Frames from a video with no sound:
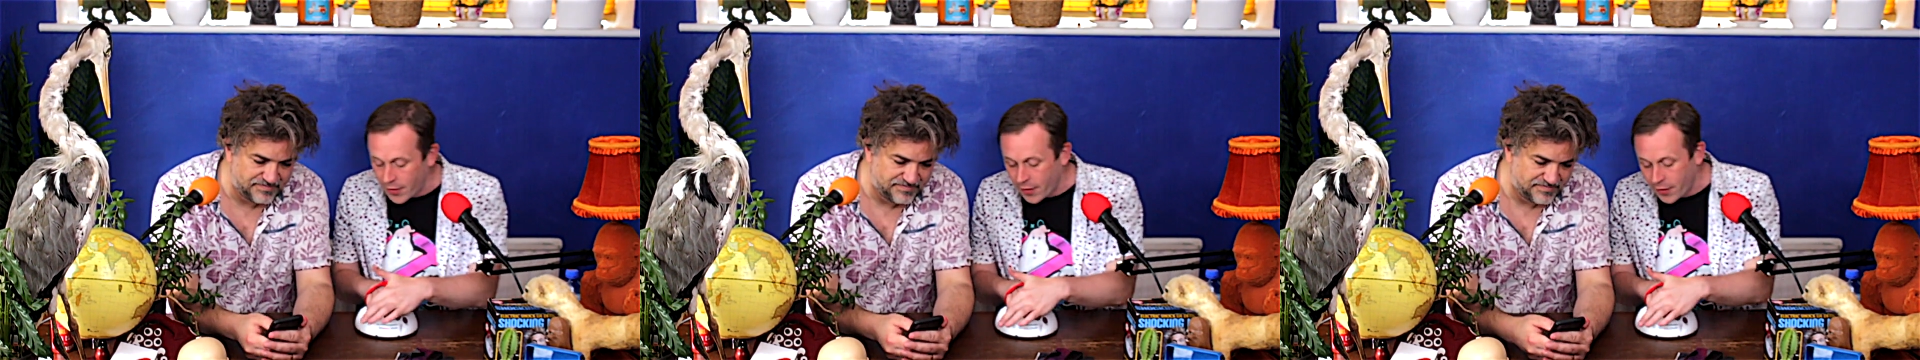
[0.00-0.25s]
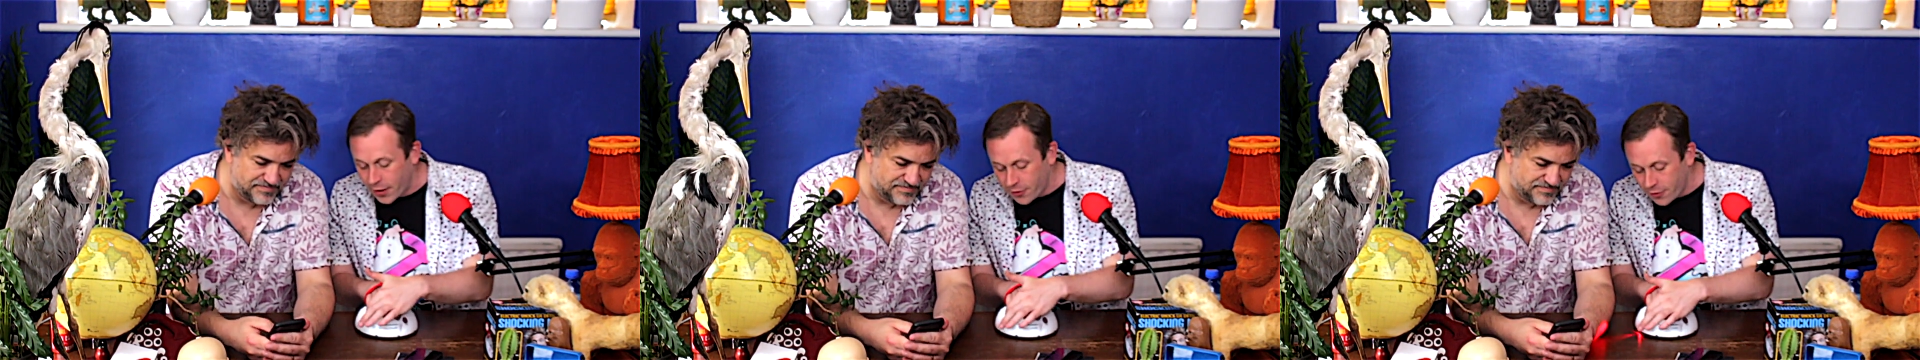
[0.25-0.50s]
Speaker 1: And
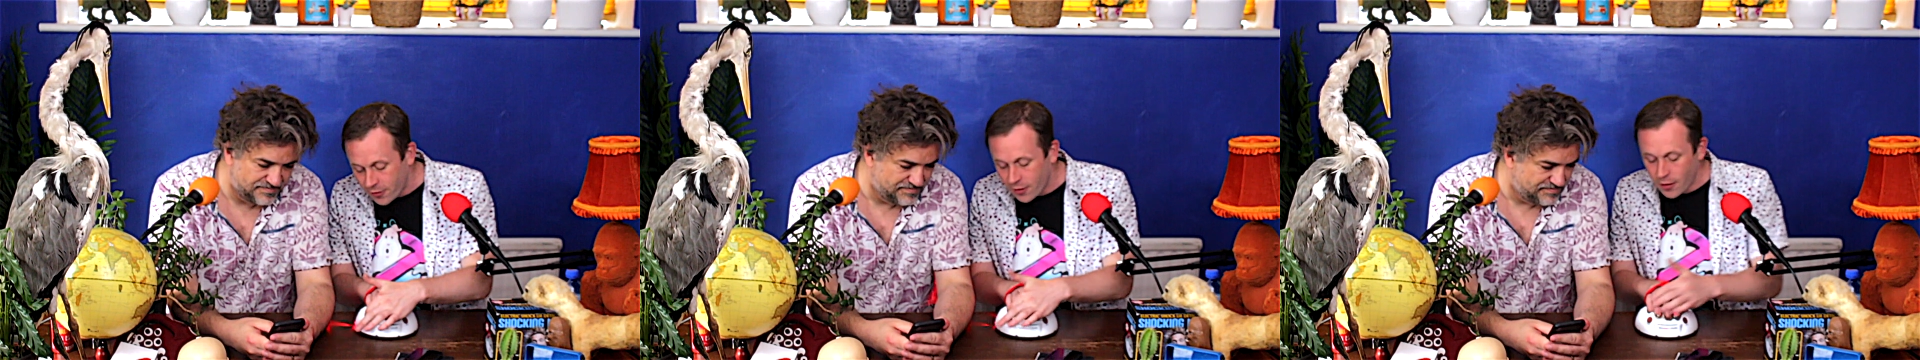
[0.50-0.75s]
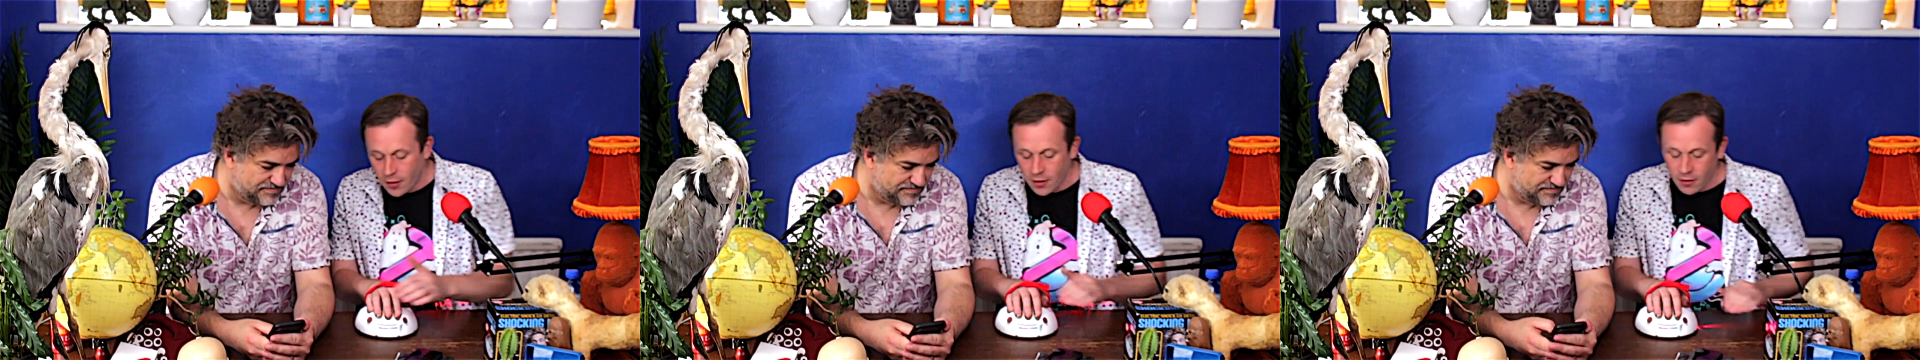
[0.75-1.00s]
then this.
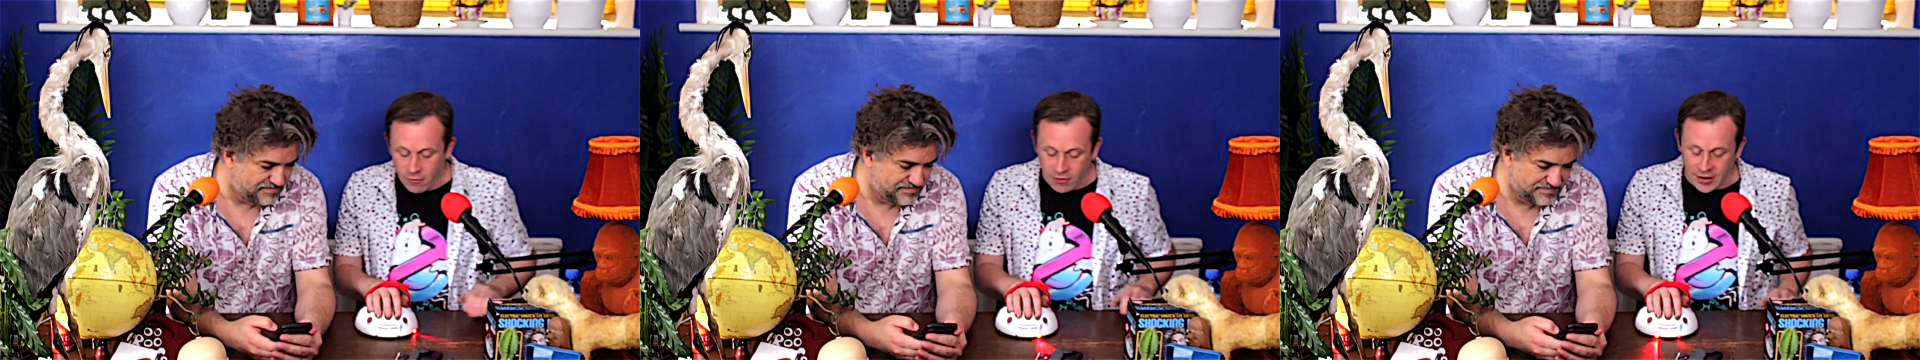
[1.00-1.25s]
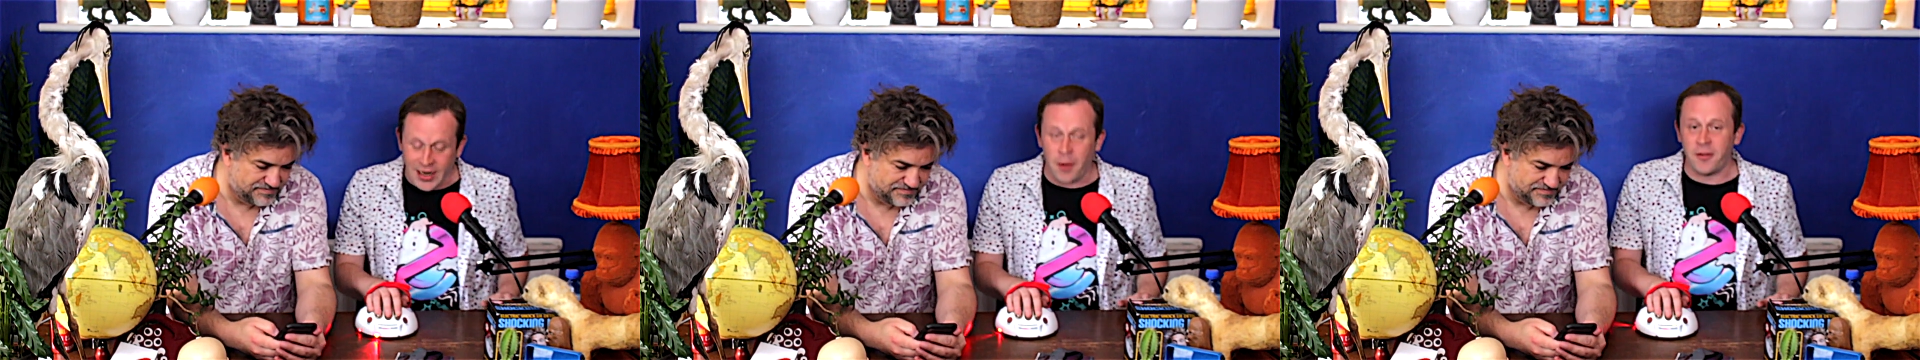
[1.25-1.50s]

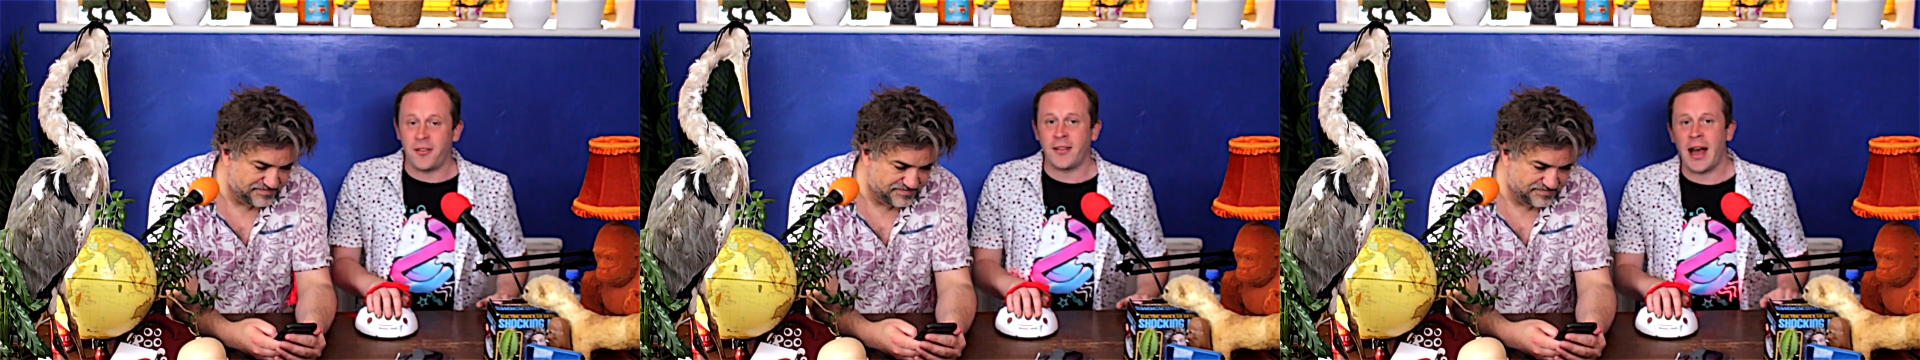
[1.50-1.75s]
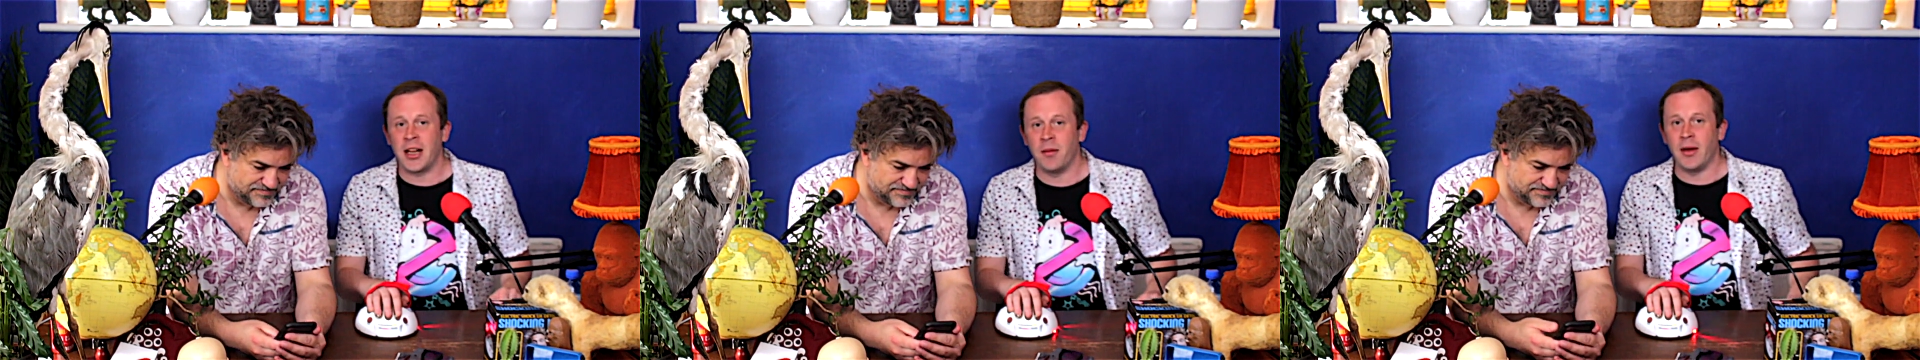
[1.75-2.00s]
Right, now it's
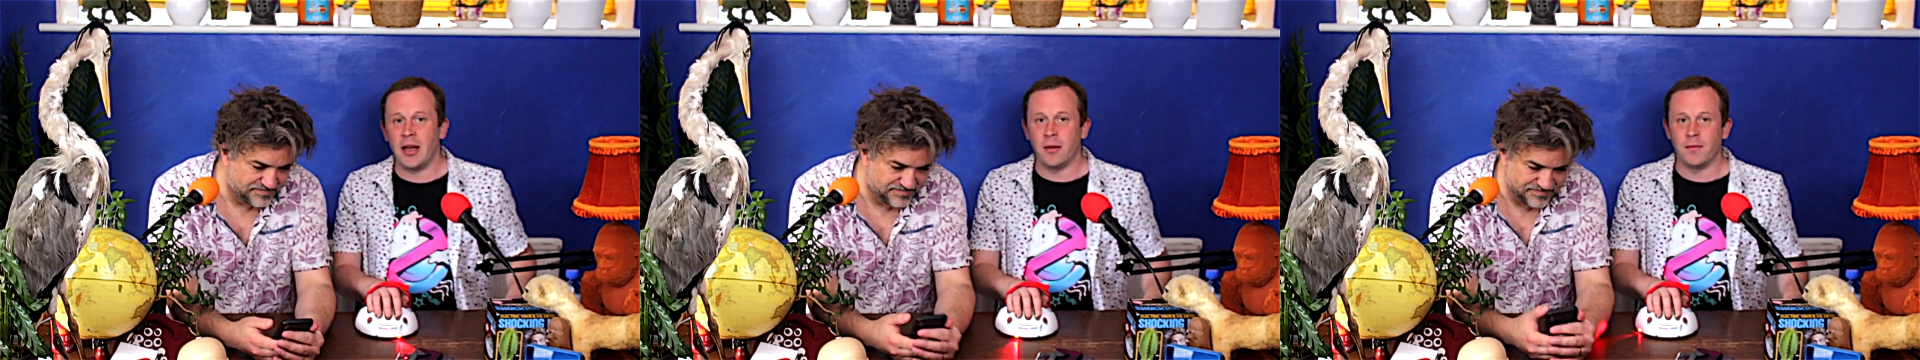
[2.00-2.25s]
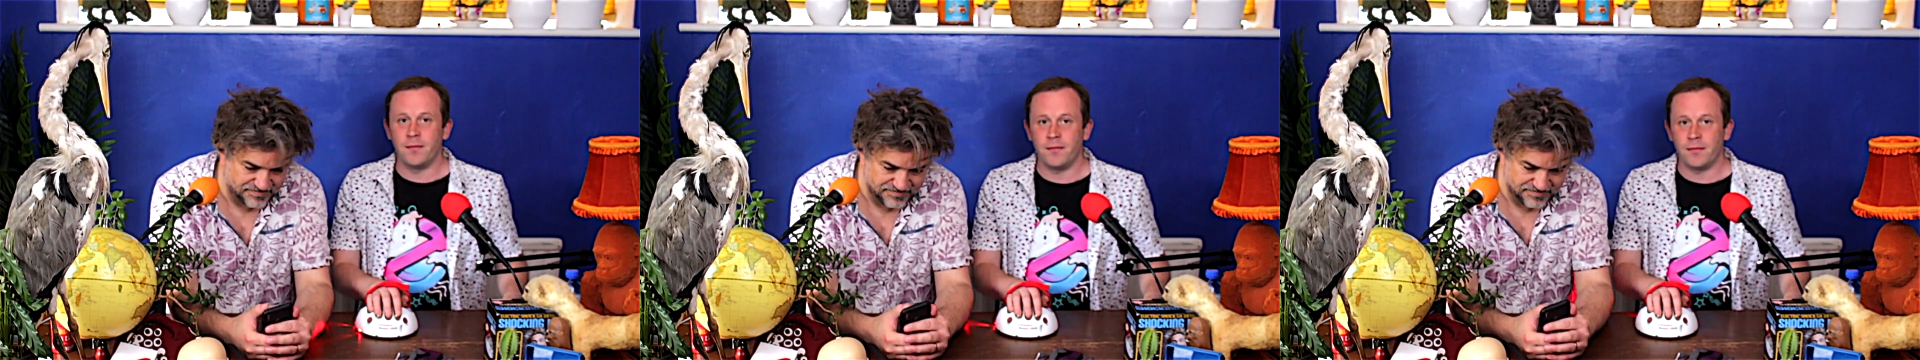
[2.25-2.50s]
scanning
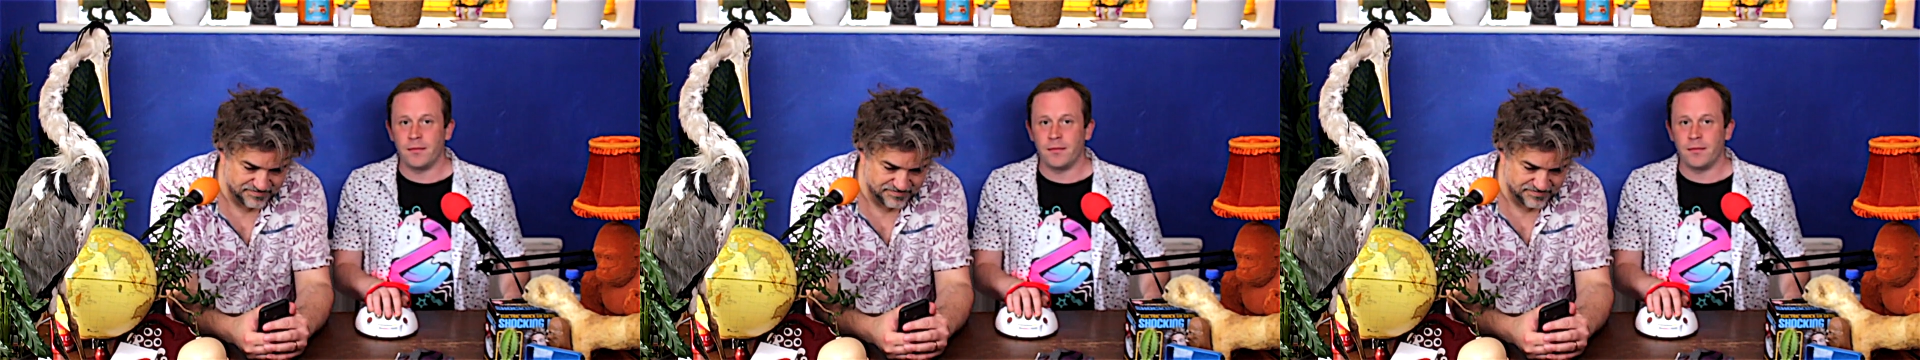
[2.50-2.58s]
me.